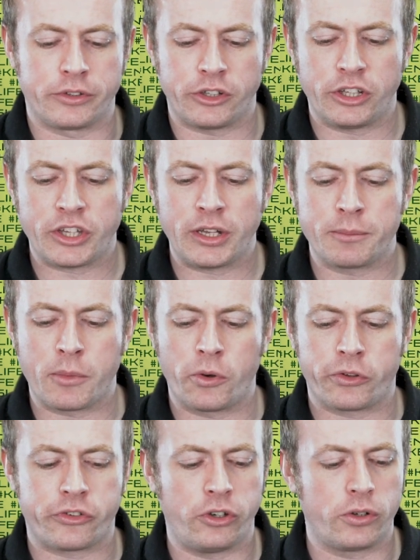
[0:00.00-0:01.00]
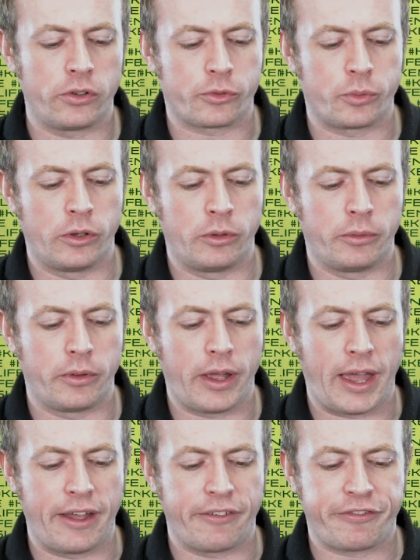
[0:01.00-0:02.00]
do you think more students will
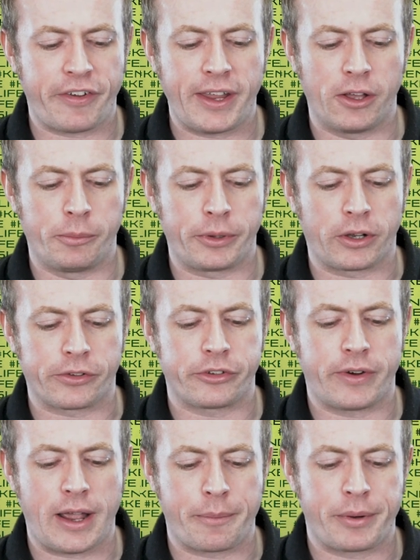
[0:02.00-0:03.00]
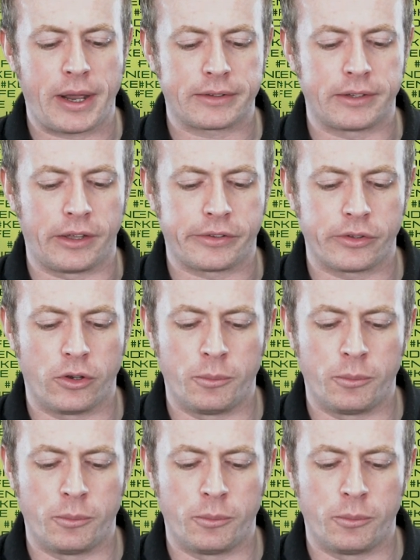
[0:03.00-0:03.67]
uh, fail because they're out of practice,